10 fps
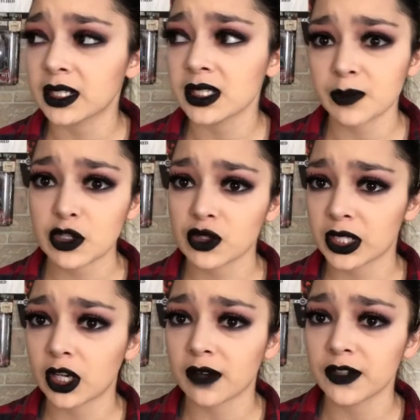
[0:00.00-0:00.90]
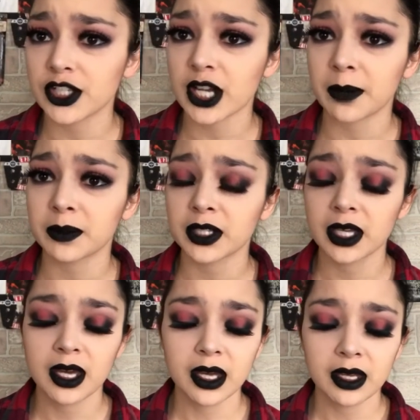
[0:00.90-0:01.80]
at a specialty coffee shop.
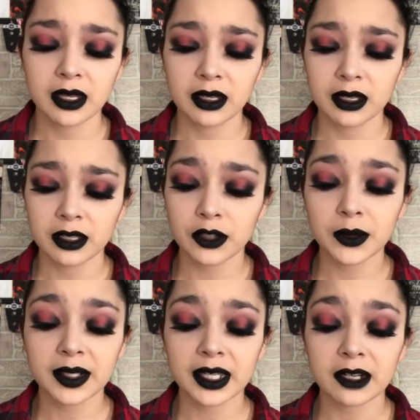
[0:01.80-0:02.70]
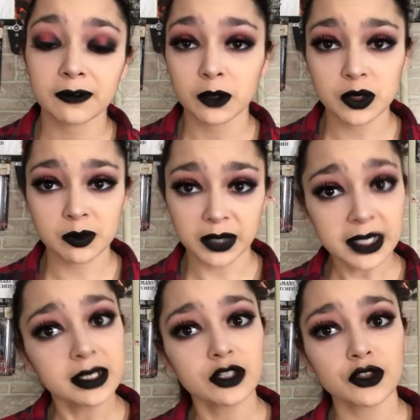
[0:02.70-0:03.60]
You can get a frozen
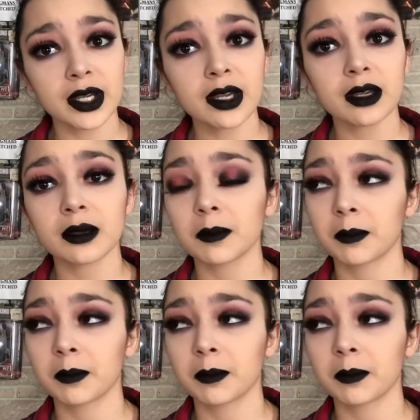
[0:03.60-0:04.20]
blended drink,